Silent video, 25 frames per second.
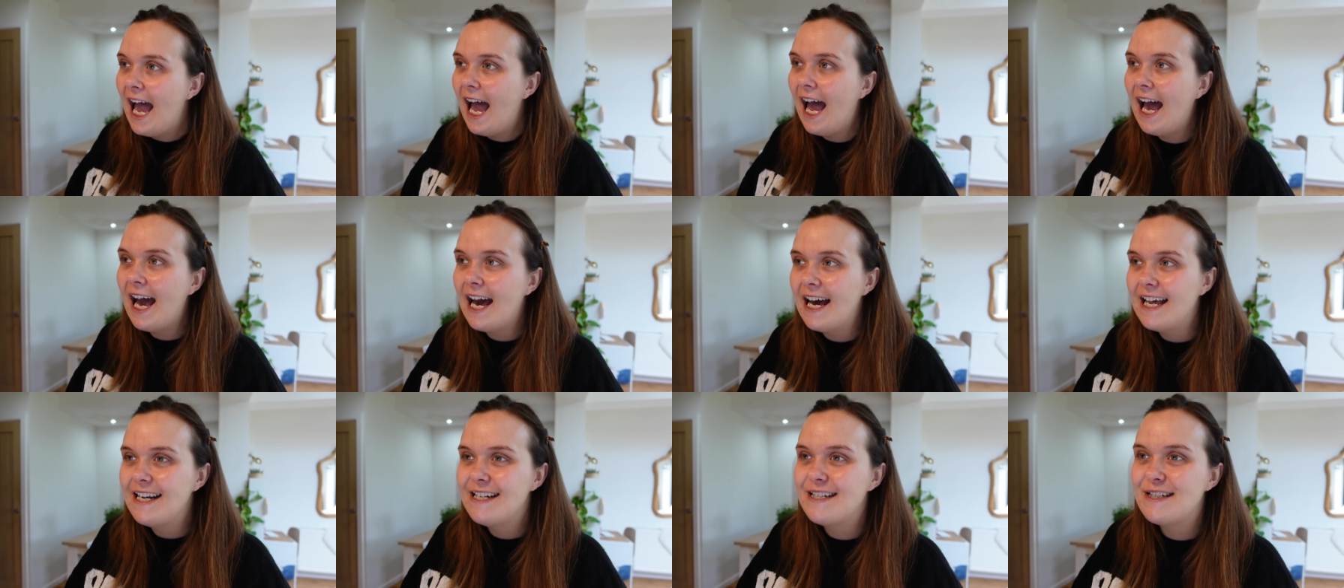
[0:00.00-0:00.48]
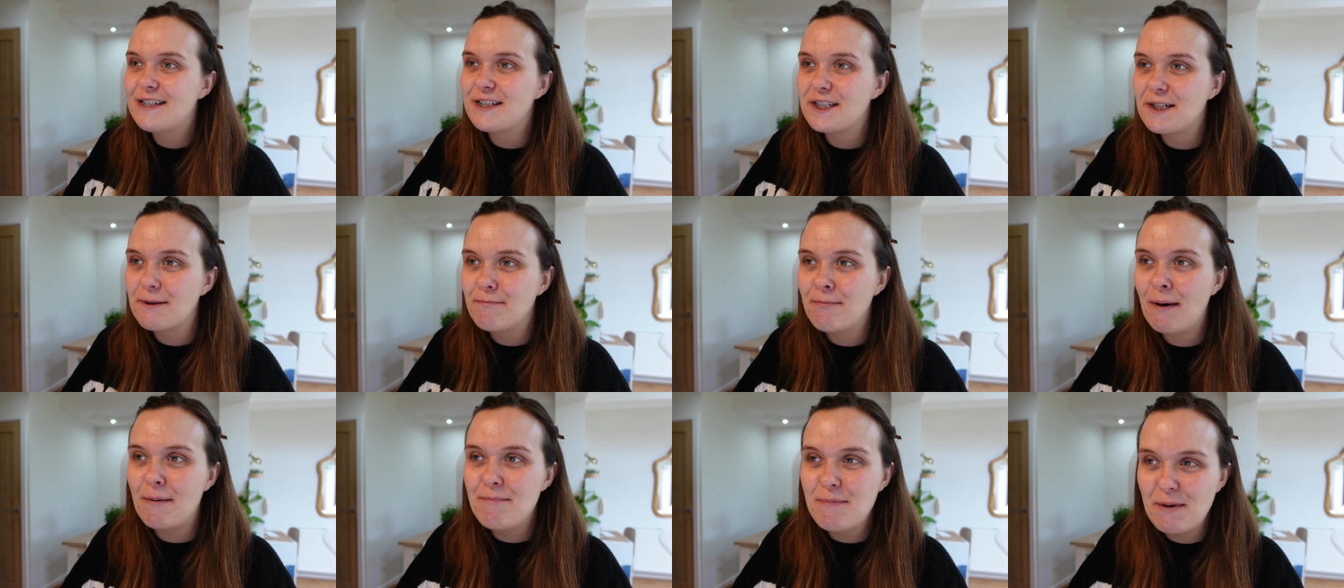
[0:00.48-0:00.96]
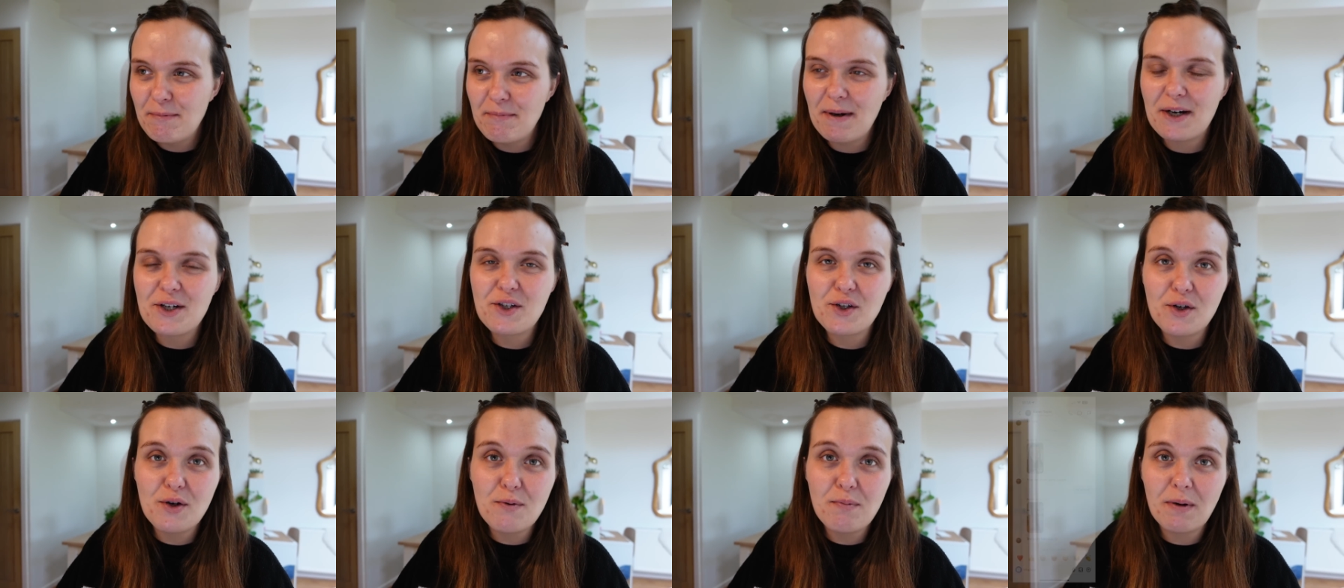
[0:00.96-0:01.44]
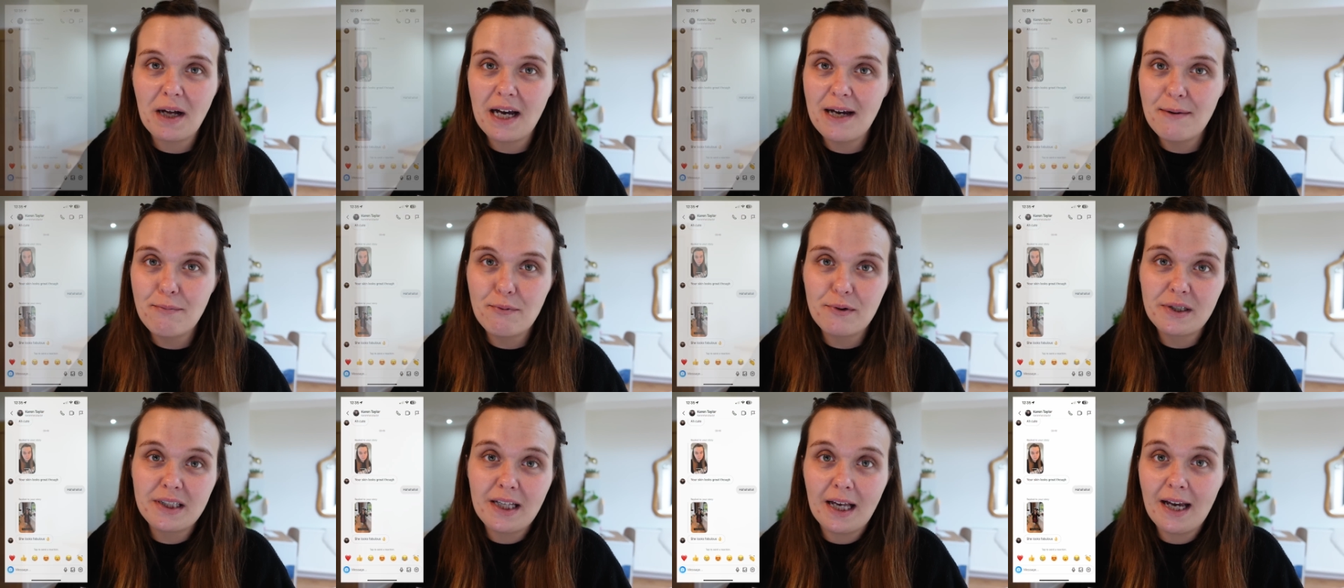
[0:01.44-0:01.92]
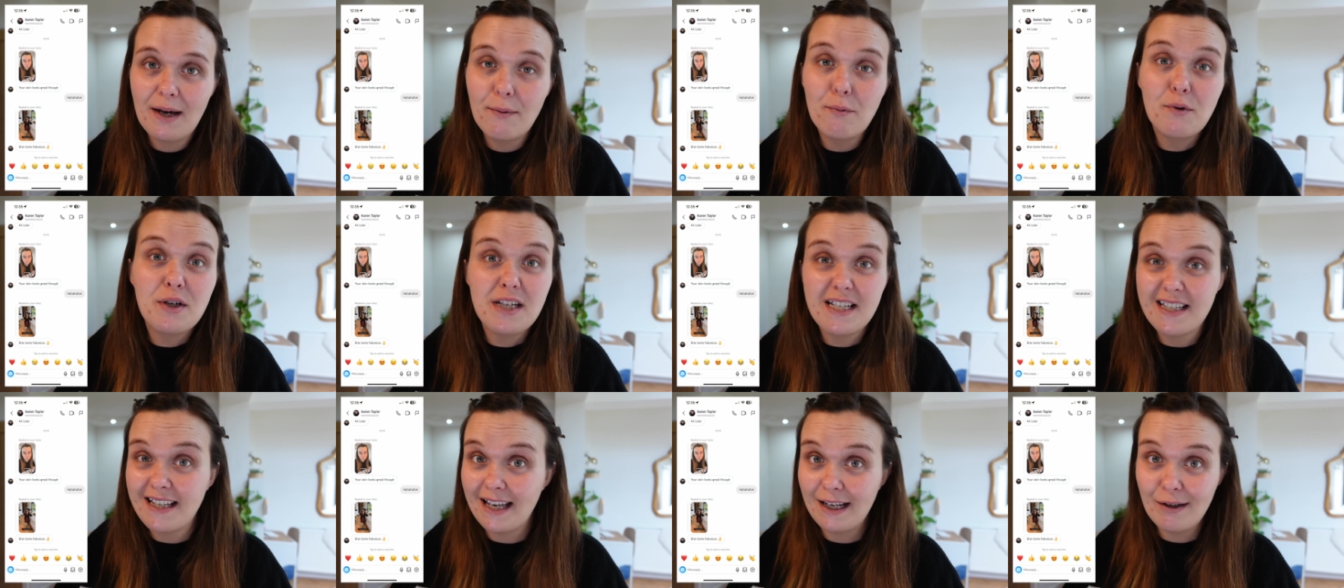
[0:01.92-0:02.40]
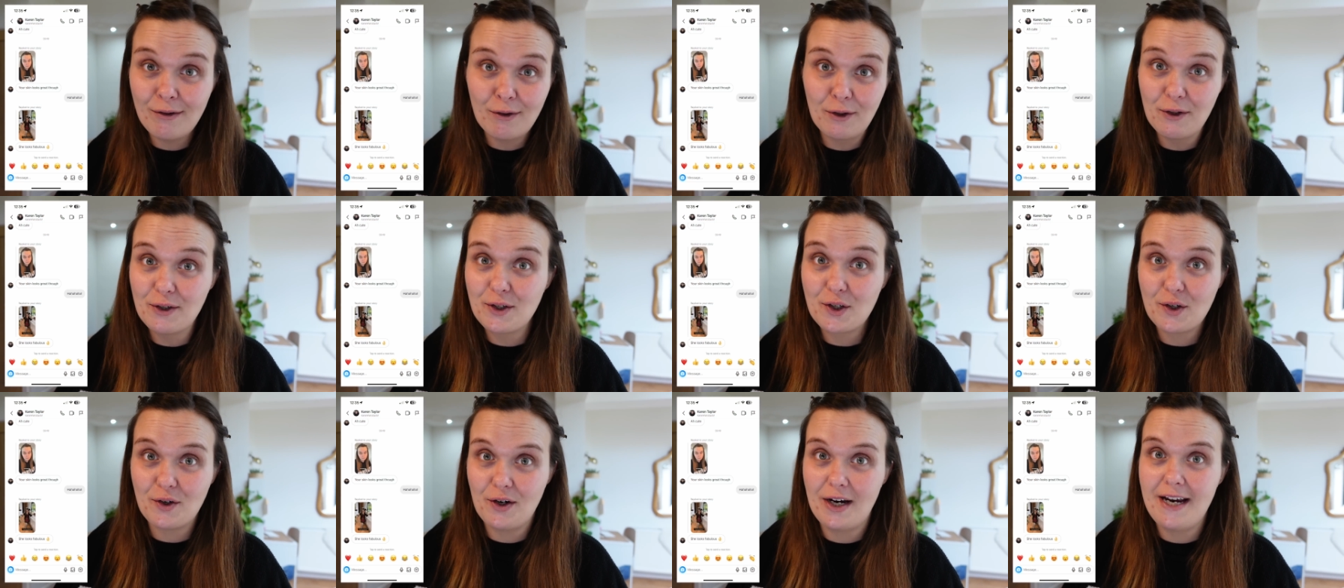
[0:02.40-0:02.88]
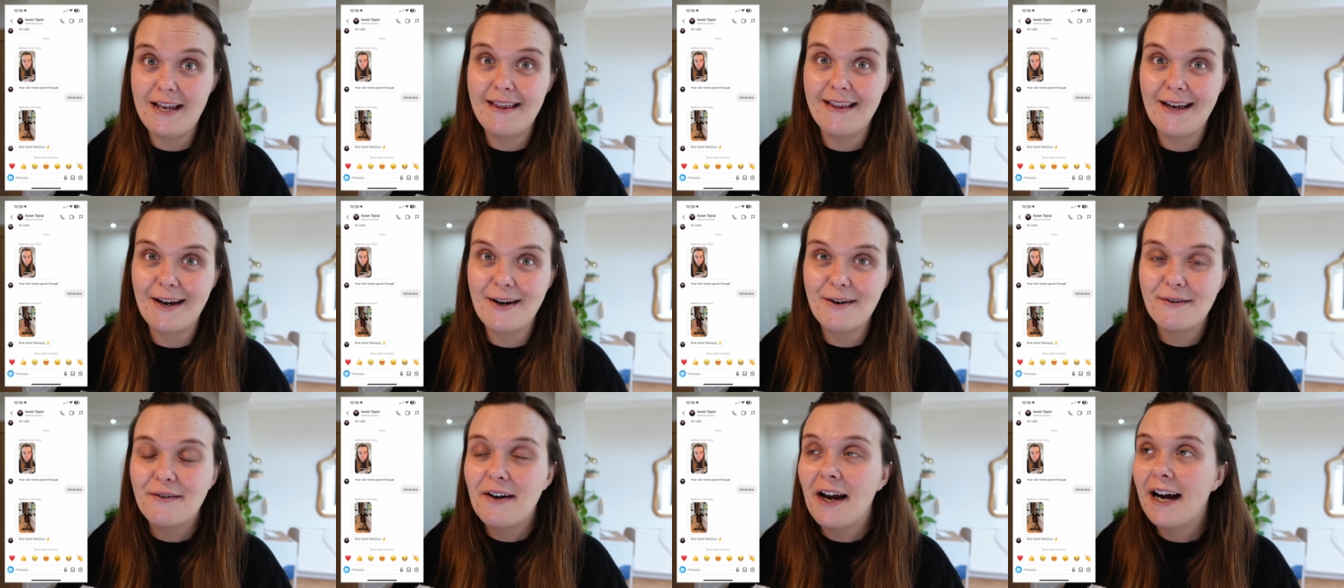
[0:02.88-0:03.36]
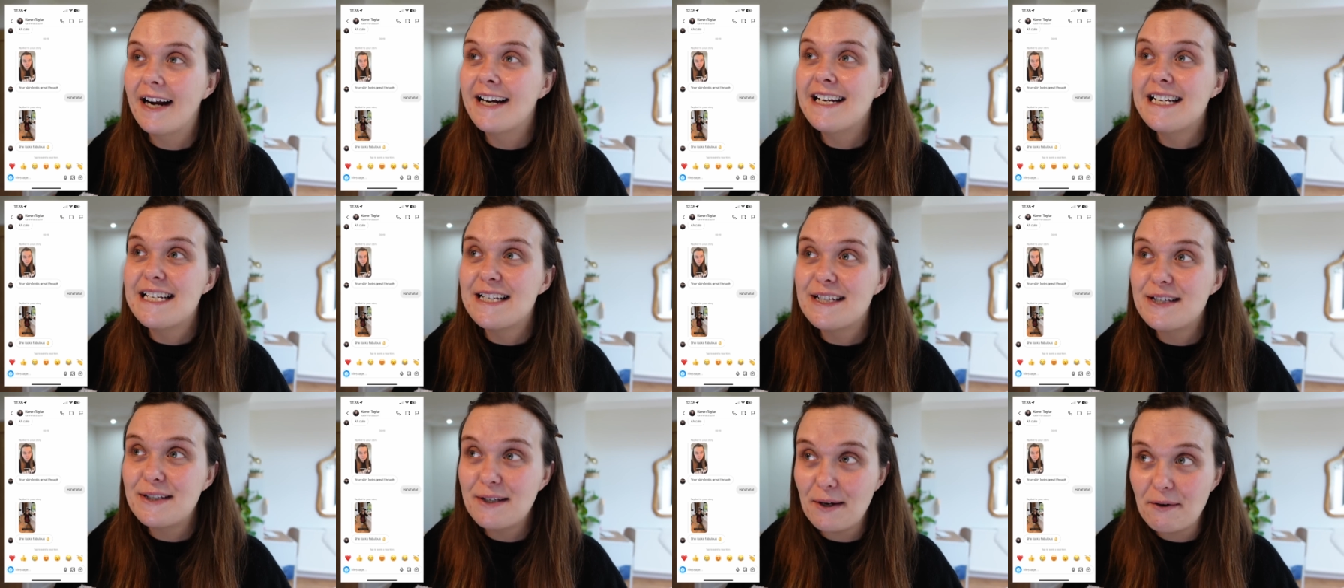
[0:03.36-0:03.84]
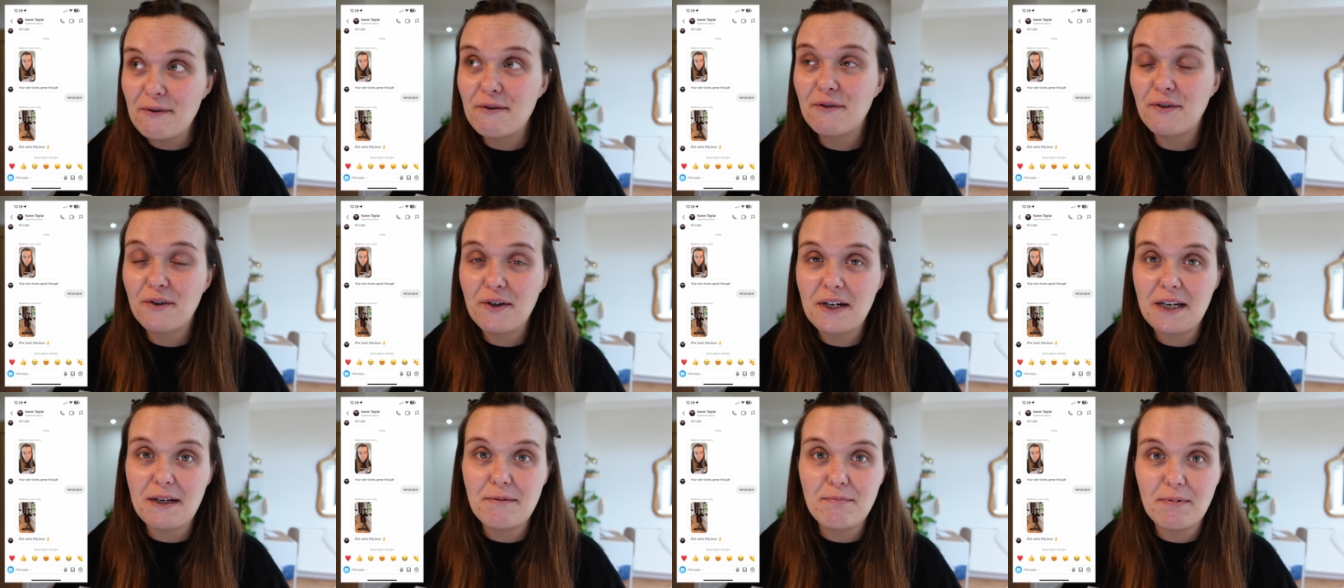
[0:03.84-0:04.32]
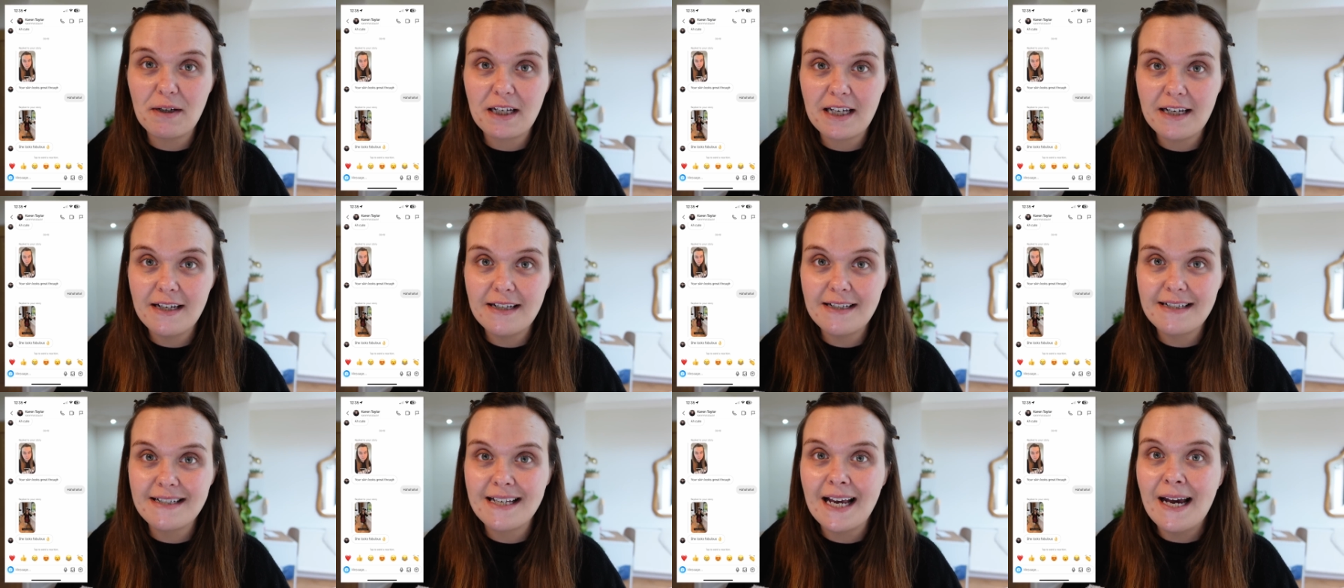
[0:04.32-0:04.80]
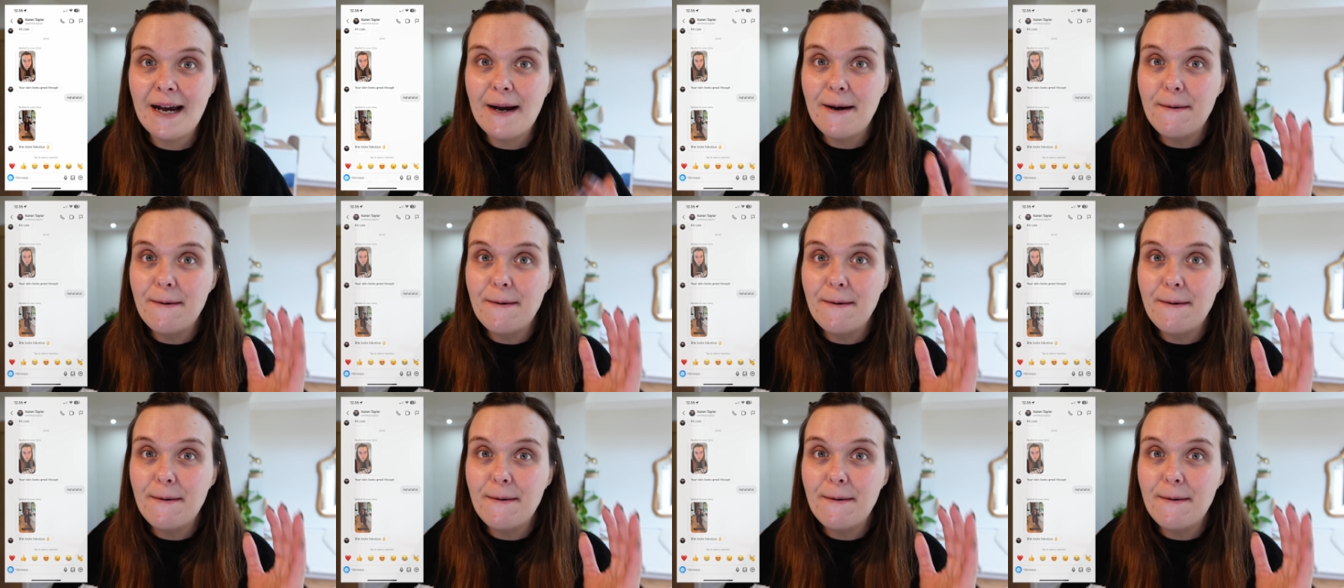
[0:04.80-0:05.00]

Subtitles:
And my mum actually piped, was like, well, your skin looks great though. And it's so funny because